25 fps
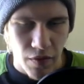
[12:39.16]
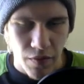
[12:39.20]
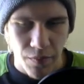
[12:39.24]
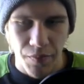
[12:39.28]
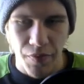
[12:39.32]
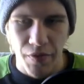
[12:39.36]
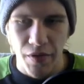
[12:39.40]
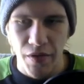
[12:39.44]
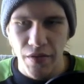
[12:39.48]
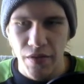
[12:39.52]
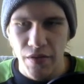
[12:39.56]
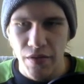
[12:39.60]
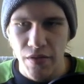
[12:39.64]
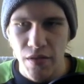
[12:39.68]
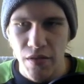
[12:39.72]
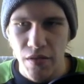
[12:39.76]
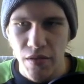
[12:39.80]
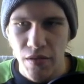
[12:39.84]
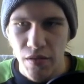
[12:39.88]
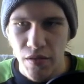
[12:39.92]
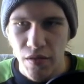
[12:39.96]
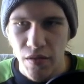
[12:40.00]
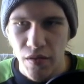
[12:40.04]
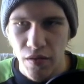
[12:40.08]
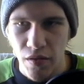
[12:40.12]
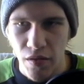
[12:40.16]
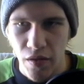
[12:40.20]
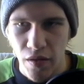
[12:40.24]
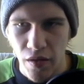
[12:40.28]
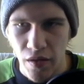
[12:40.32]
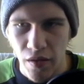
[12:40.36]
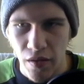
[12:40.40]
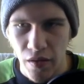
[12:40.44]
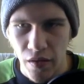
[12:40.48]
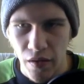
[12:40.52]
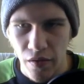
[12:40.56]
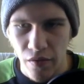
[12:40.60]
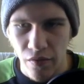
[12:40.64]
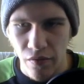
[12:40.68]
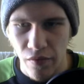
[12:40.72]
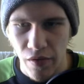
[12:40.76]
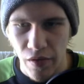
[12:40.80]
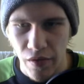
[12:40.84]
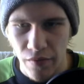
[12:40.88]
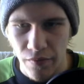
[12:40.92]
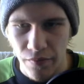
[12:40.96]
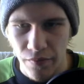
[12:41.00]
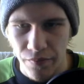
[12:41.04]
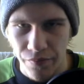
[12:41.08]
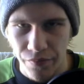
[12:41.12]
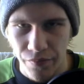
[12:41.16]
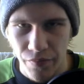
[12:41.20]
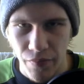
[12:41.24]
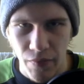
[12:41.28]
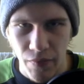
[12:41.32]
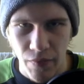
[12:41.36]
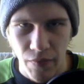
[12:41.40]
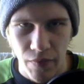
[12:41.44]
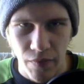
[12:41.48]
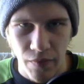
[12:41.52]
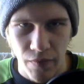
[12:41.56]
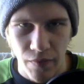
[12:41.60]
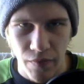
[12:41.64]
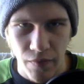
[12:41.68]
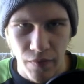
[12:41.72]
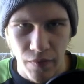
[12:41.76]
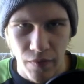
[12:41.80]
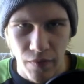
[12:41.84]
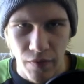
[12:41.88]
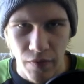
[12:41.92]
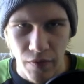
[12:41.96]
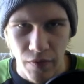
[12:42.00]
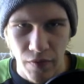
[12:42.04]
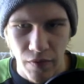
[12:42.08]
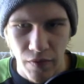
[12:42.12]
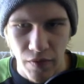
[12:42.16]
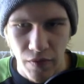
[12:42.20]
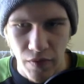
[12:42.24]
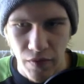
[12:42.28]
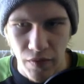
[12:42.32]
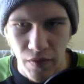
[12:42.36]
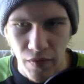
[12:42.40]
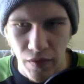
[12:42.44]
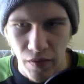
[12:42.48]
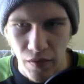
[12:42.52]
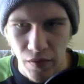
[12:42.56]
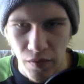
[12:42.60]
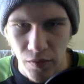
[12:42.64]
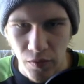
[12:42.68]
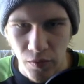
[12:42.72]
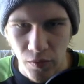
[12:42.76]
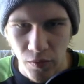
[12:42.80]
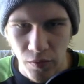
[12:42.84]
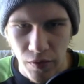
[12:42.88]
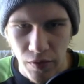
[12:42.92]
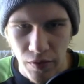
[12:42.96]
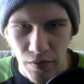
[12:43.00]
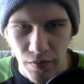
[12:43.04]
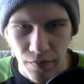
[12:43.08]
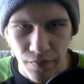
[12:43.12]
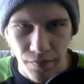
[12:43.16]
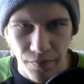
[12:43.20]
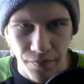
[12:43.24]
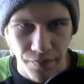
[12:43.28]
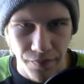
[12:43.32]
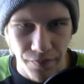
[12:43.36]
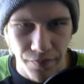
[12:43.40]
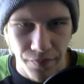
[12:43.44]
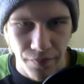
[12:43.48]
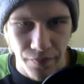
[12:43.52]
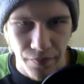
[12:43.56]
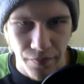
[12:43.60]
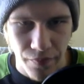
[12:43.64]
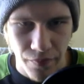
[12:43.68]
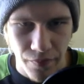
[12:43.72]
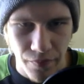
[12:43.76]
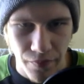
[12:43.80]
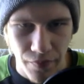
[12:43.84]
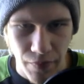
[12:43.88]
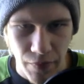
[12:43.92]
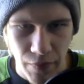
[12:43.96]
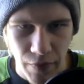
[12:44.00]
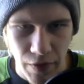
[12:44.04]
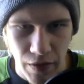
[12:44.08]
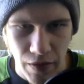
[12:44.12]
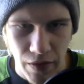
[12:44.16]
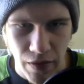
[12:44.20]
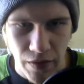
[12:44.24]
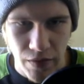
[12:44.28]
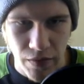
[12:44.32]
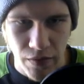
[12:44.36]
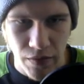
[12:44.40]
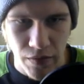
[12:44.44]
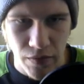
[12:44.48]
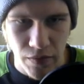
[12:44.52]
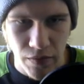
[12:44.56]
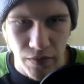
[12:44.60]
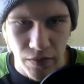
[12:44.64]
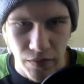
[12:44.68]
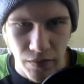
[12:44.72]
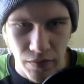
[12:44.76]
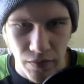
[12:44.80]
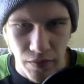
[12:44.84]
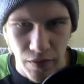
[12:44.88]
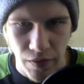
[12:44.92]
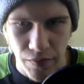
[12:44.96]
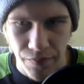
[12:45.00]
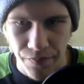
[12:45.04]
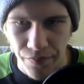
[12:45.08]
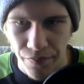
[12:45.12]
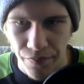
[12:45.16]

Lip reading: Parentheses and then run. Don't call it. Cancel. Okay.